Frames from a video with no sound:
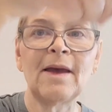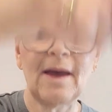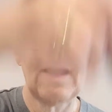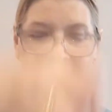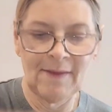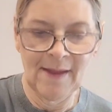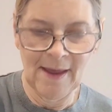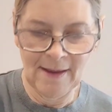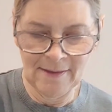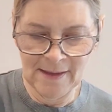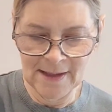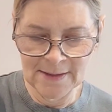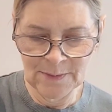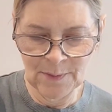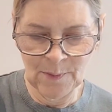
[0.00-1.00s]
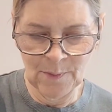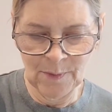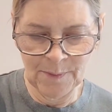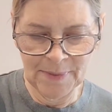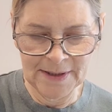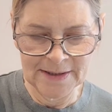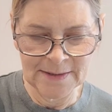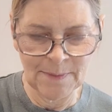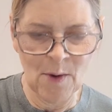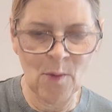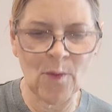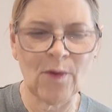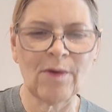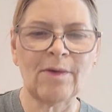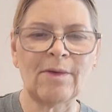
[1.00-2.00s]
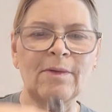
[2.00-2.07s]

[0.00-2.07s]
And then this one would be Smoke.